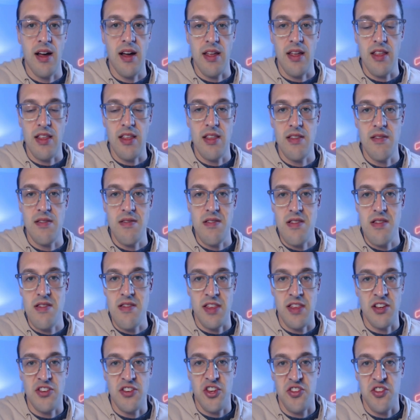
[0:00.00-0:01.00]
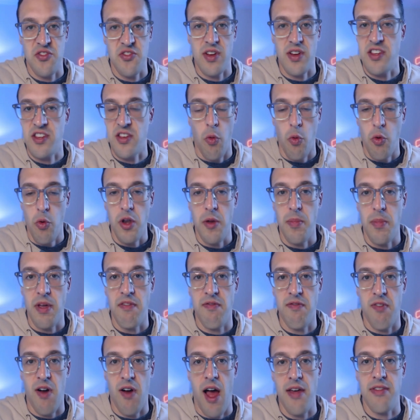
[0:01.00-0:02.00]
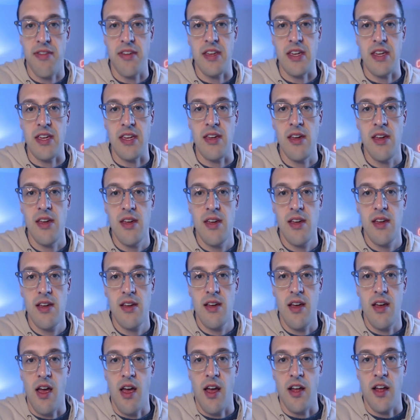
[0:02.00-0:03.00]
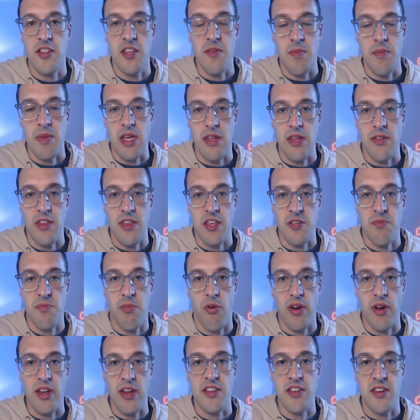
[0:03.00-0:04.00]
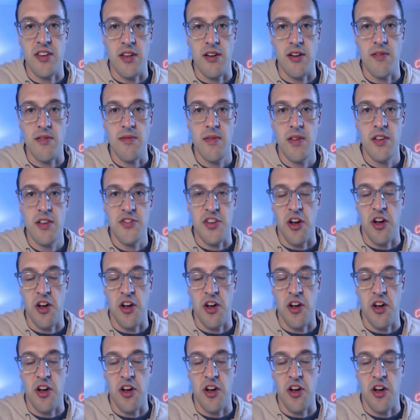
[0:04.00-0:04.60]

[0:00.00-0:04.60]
Uh, this just looks a little bit frothy uh, to me at this point still.